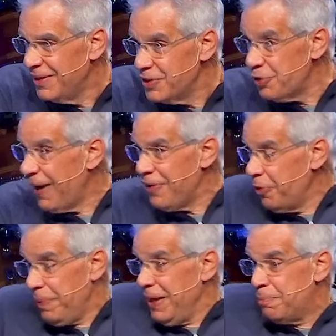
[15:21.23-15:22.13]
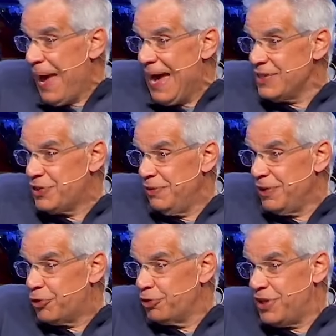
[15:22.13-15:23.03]
So rather than being passive
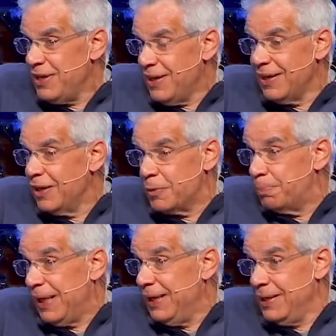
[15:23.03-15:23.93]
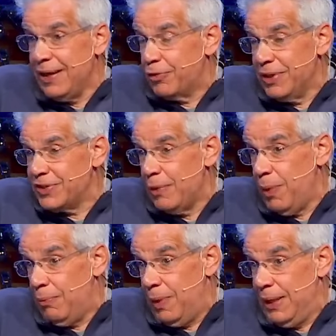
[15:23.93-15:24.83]
and critiquing and complaining and criticizing,
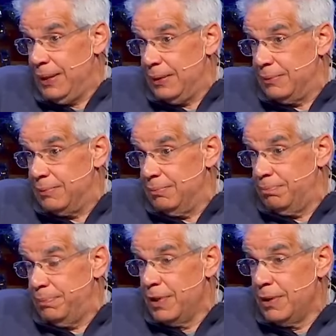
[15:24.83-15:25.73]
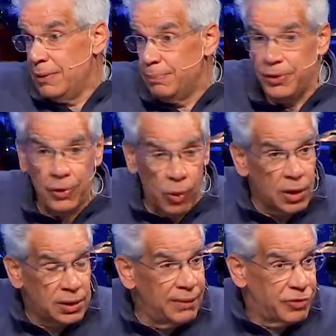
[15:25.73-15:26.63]
why not put your work
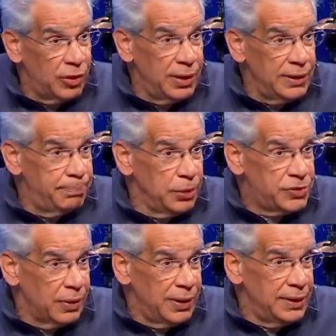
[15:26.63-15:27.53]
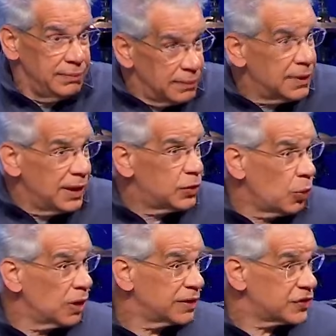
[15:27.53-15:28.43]
gloves on and boots on and get to
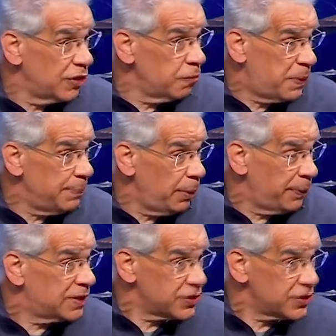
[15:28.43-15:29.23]
work and serve people because